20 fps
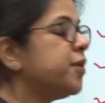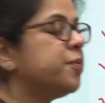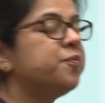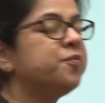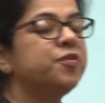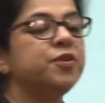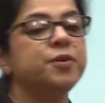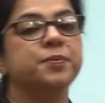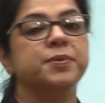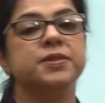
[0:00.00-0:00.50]

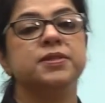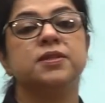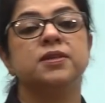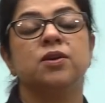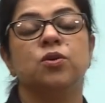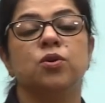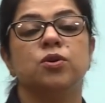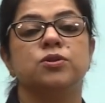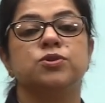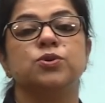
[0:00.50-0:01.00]
amphibians
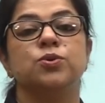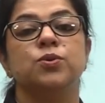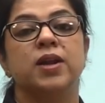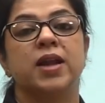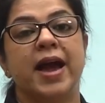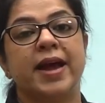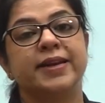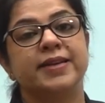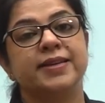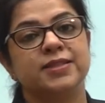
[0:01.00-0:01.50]
are also
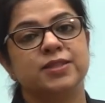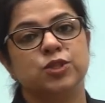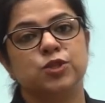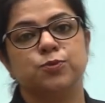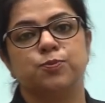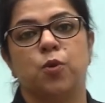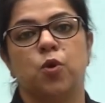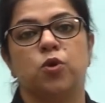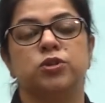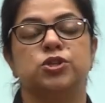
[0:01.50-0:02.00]
light and
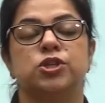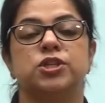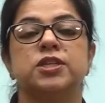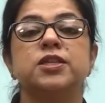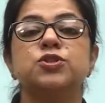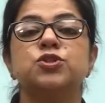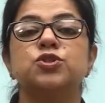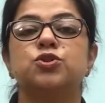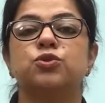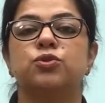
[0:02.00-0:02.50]

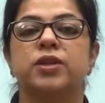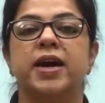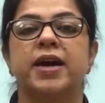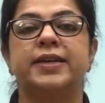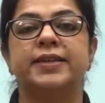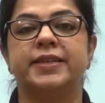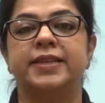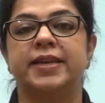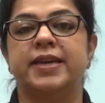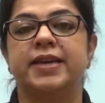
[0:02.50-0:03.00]
spongy so
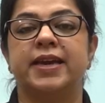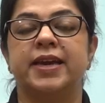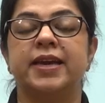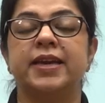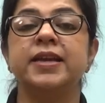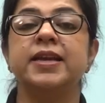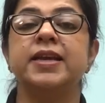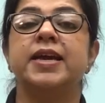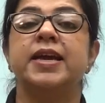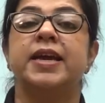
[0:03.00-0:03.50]
that they
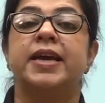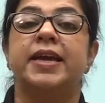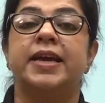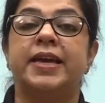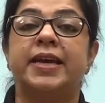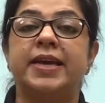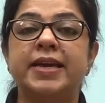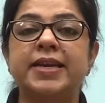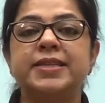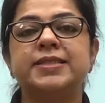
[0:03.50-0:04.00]
can
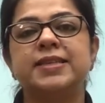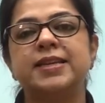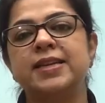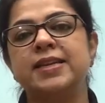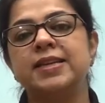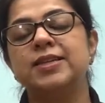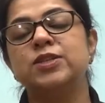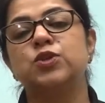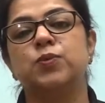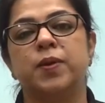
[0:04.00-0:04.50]

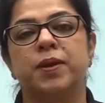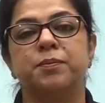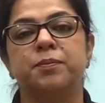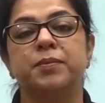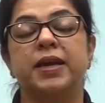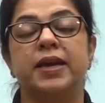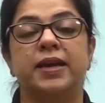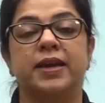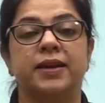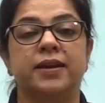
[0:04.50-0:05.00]
easily swim
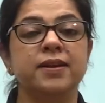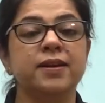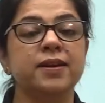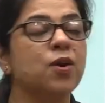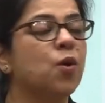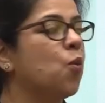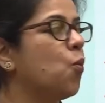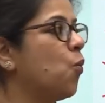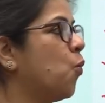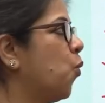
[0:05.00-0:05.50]
in
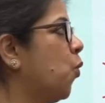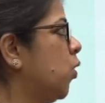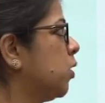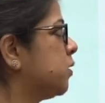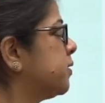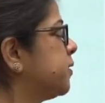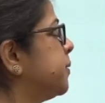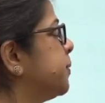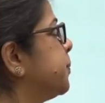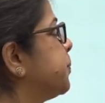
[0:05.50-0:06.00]

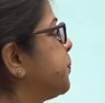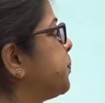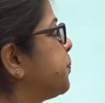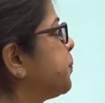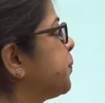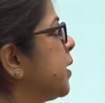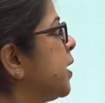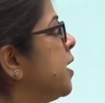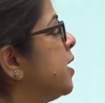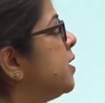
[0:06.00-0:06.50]
water.
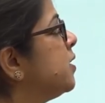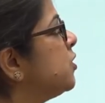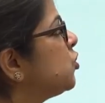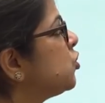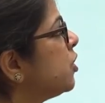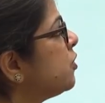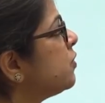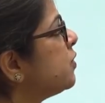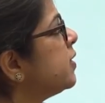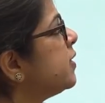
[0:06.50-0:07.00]

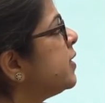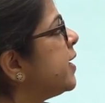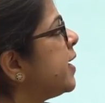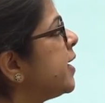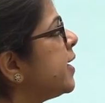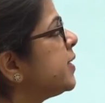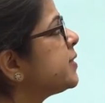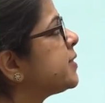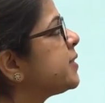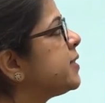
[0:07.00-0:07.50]
Children,
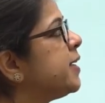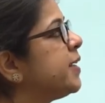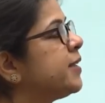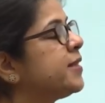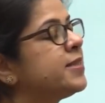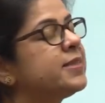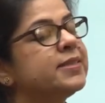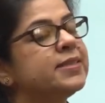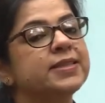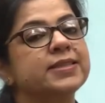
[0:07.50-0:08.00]
next let
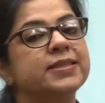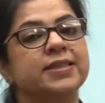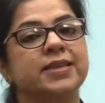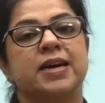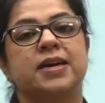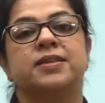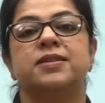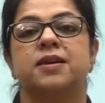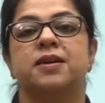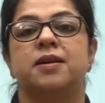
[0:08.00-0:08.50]
us
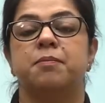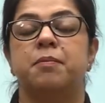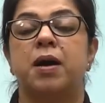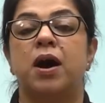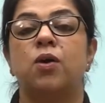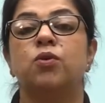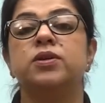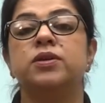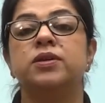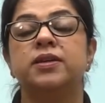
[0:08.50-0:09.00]
discuss
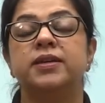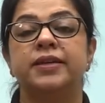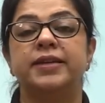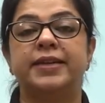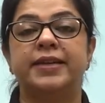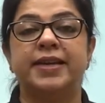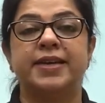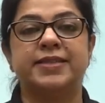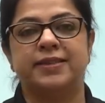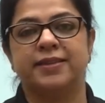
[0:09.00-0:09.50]
about
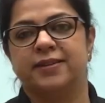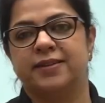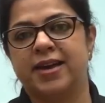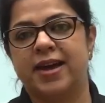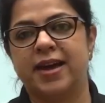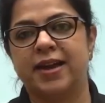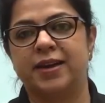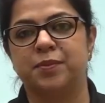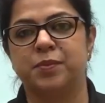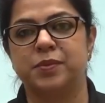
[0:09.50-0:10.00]
desert
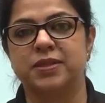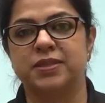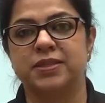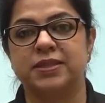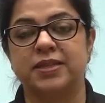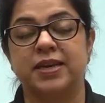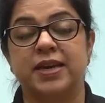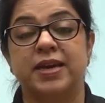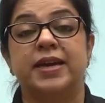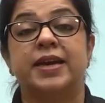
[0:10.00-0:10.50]

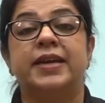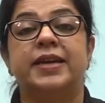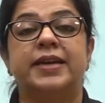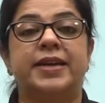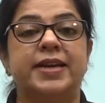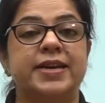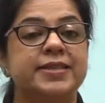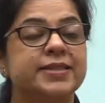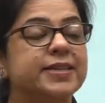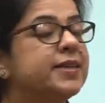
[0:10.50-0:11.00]
animals.
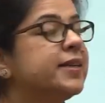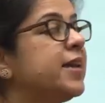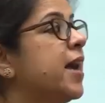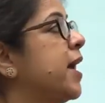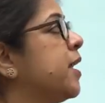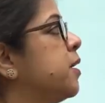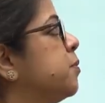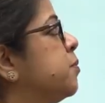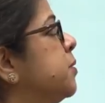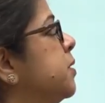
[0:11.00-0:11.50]
Desert
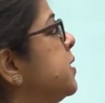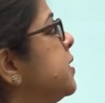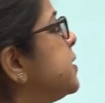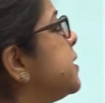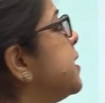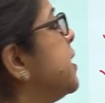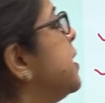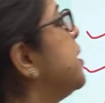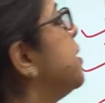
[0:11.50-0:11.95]
animals,